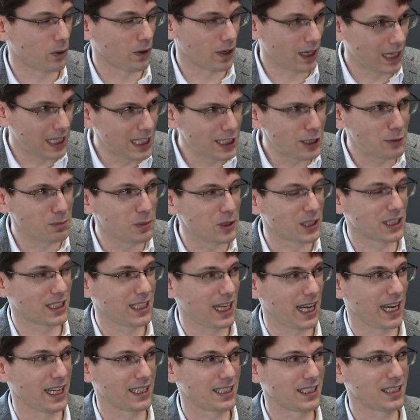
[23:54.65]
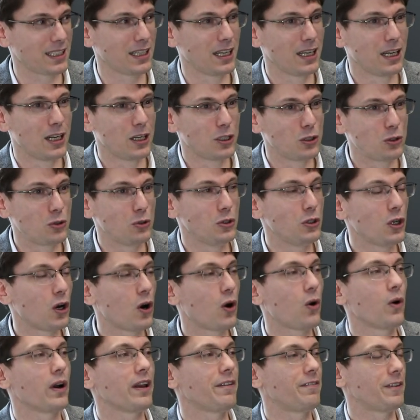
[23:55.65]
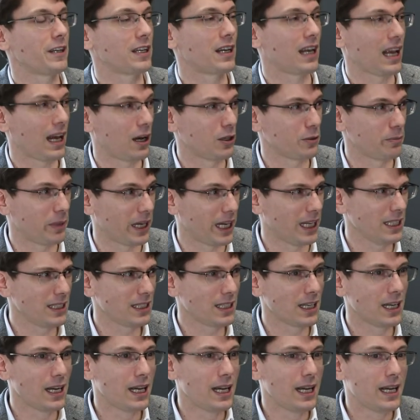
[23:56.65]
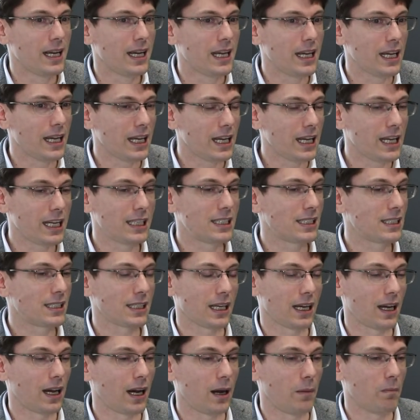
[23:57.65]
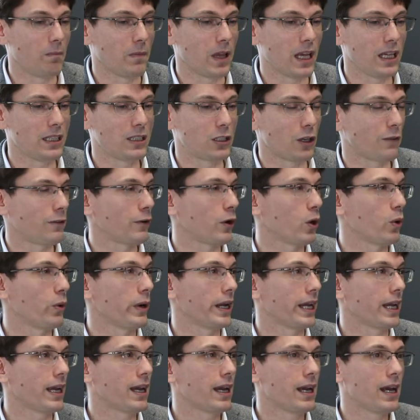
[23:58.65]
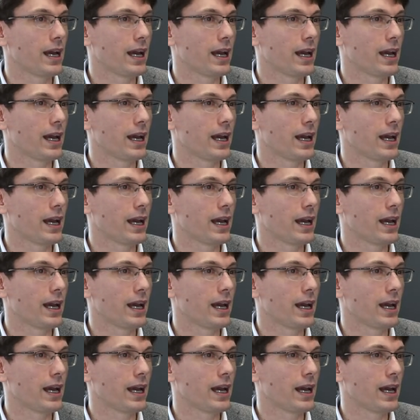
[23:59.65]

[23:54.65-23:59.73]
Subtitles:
litmus test to know if it's cloud-based is the following.